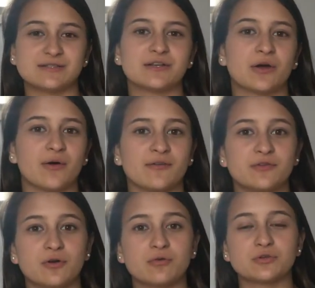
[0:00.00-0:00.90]
you know, if
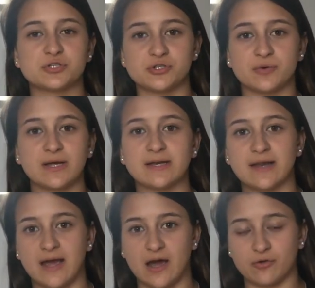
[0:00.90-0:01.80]
you don't do it
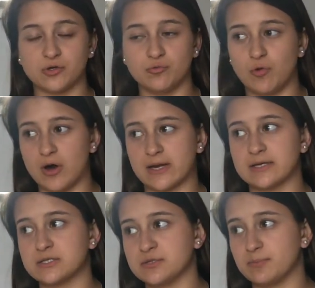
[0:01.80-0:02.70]
how you want
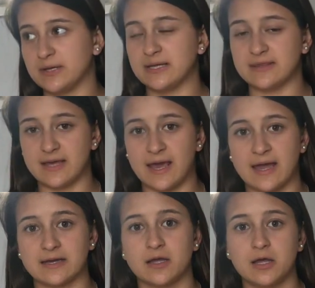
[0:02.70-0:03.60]
it to be in the
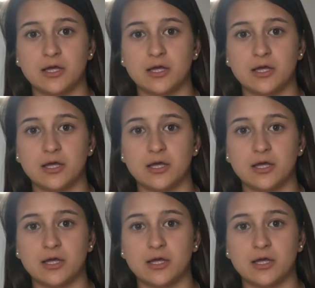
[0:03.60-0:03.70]
end,